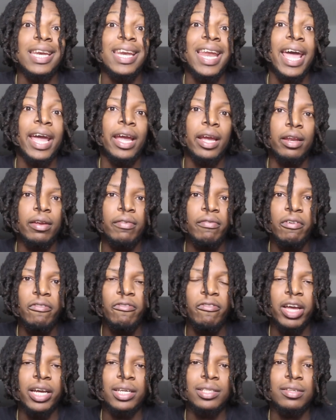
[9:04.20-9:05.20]
negative
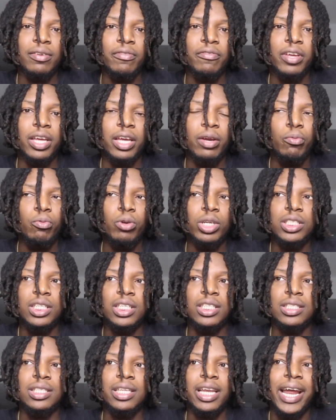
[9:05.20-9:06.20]
effects of it, which
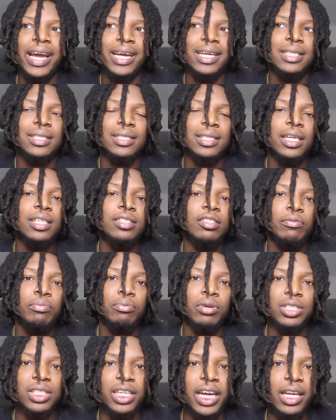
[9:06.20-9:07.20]
is like a sense of
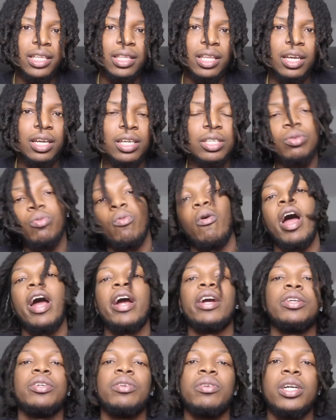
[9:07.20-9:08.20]
projecting. Because why
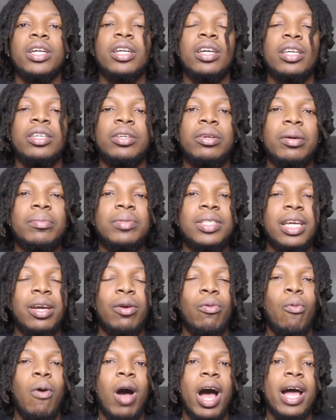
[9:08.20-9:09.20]
are you gonna, you know what I'm
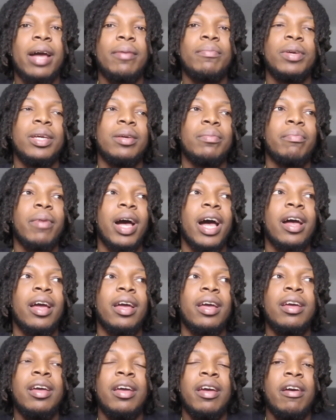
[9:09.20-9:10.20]
saying, why be my
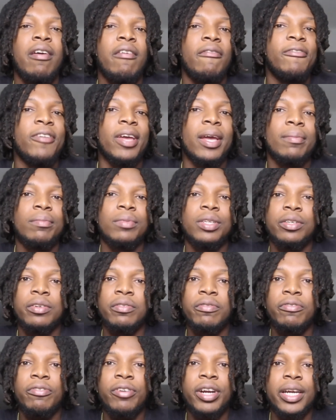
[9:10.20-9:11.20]
family or
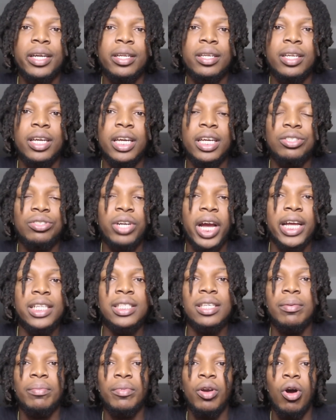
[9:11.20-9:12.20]
friend and try
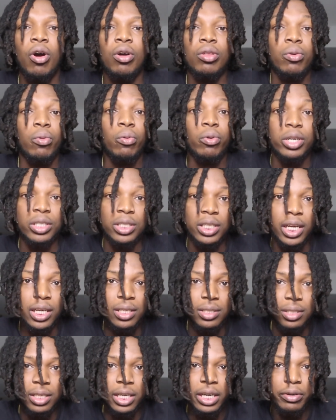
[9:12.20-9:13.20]
to tell me all the worst
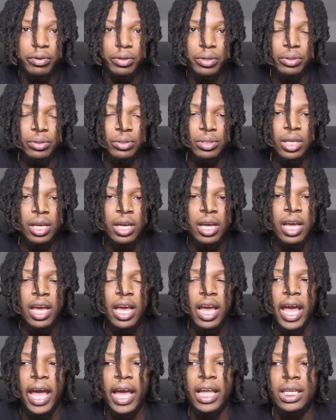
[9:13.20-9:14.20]
case scenarios?
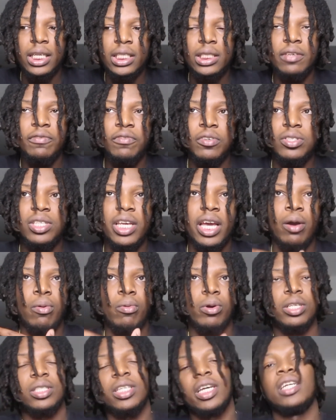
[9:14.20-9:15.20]
At least if you say
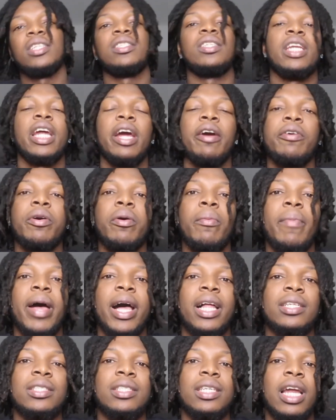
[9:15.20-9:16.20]
worst case scenario,
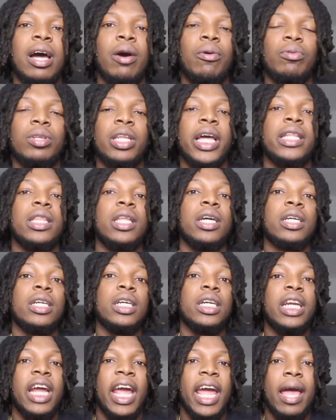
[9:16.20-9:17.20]
balance it out with like the
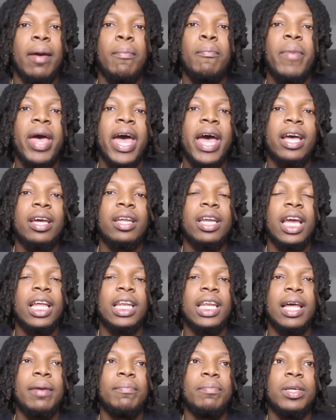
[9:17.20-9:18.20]
good and bad,
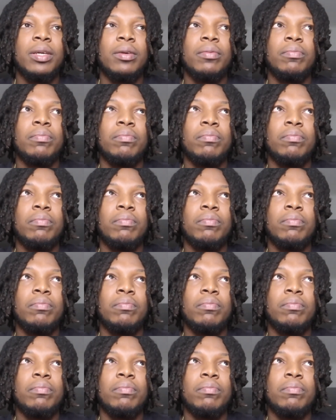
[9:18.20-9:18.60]
and let me,